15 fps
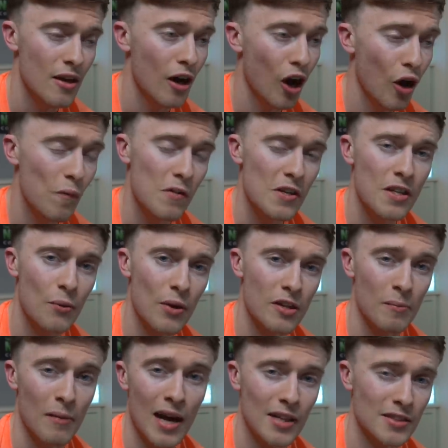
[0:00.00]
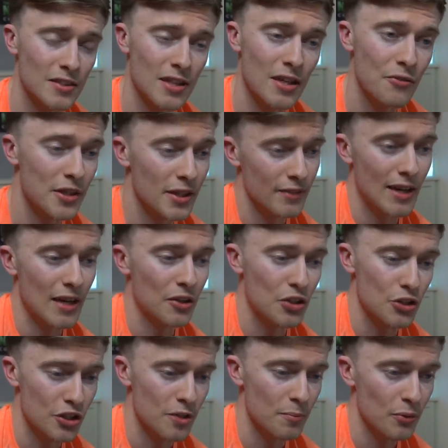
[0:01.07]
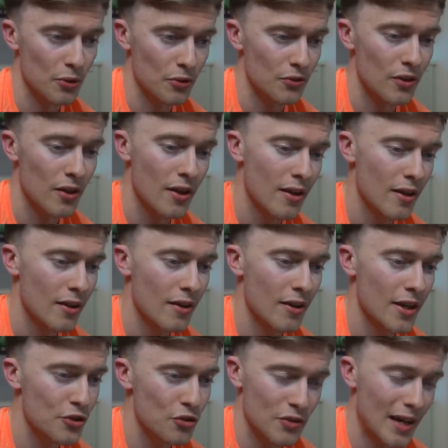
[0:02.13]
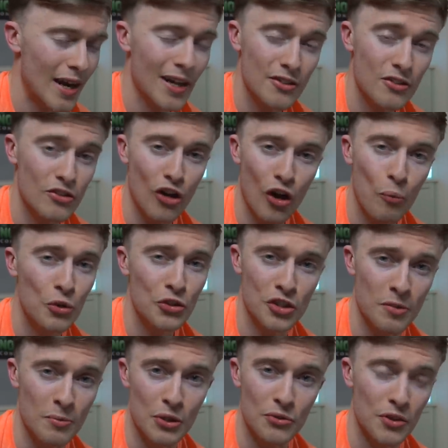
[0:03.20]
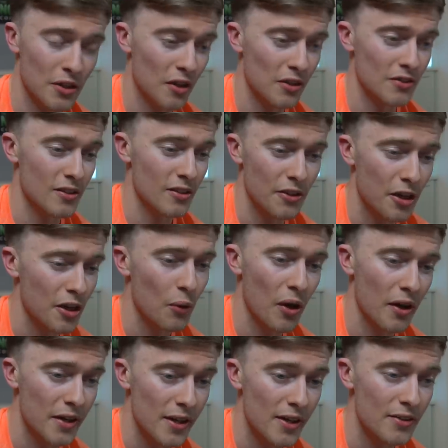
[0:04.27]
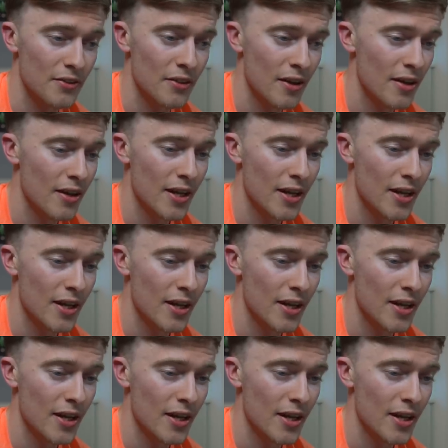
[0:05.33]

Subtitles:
Hopefully they wear the masks and everything and that kind of shit, because it just adds so much to the music, honestly. I don't know what it is.